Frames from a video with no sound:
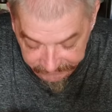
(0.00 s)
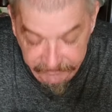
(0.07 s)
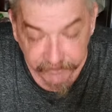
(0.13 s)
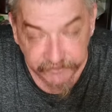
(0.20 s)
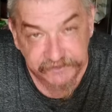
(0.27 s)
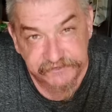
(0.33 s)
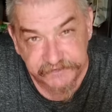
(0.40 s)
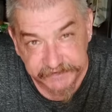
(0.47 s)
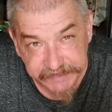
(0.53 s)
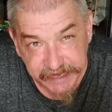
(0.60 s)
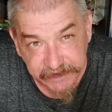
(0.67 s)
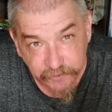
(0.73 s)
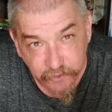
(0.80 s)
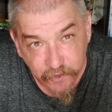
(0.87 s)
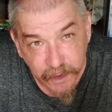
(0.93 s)
So this is a
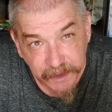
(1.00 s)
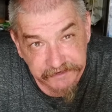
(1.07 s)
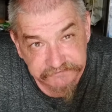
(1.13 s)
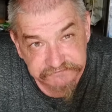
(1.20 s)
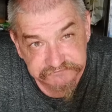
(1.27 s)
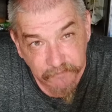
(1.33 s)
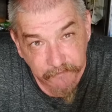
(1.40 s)
take one.